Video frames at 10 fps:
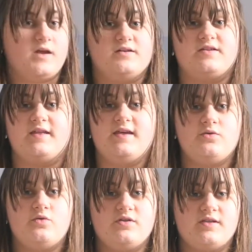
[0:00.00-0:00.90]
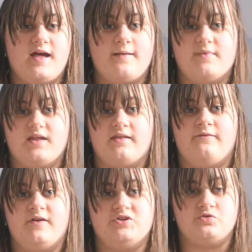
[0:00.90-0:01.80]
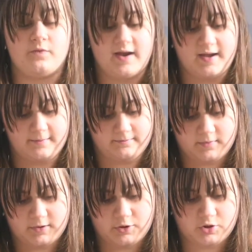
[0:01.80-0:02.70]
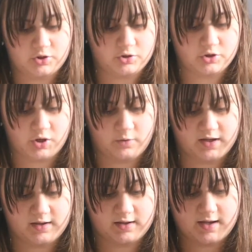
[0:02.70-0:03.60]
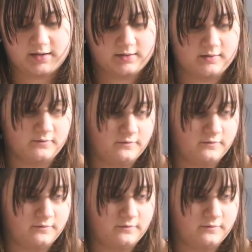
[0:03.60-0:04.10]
So this one's like Mr. Finch where I'm sewing again.